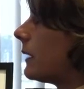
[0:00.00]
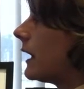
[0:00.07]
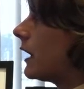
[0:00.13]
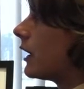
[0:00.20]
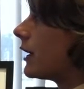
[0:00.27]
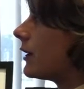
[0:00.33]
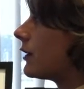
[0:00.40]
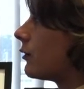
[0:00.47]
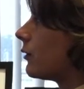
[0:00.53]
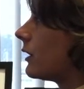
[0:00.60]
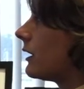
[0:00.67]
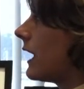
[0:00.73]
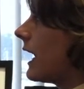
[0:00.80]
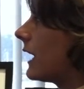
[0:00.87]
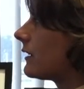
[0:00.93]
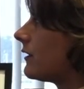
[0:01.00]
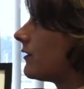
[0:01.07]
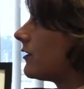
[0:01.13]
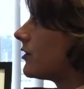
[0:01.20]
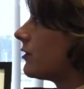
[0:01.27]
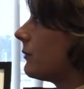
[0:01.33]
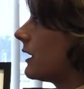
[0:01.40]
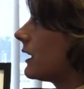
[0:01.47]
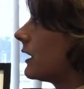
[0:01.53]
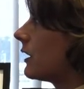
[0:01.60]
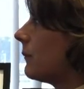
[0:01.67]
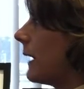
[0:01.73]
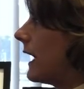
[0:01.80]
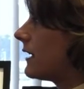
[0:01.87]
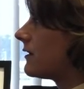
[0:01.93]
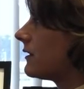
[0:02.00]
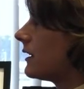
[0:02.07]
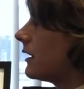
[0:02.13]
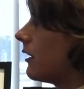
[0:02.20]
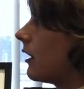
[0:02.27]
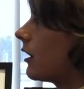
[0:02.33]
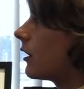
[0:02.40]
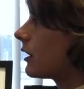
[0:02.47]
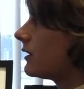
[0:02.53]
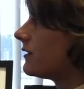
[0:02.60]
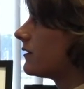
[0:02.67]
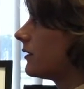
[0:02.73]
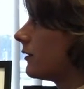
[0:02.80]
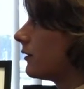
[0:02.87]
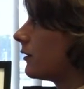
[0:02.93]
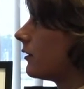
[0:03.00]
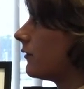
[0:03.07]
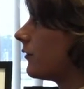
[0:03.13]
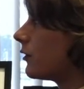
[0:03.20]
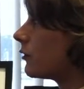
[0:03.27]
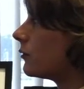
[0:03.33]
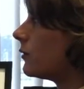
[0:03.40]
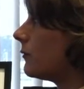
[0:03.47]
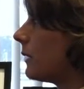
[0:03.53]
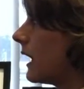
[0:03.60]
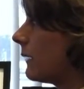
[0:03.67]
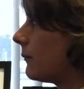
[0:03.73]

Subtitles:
impaired or lack decision-making capacity are considered a vulnerable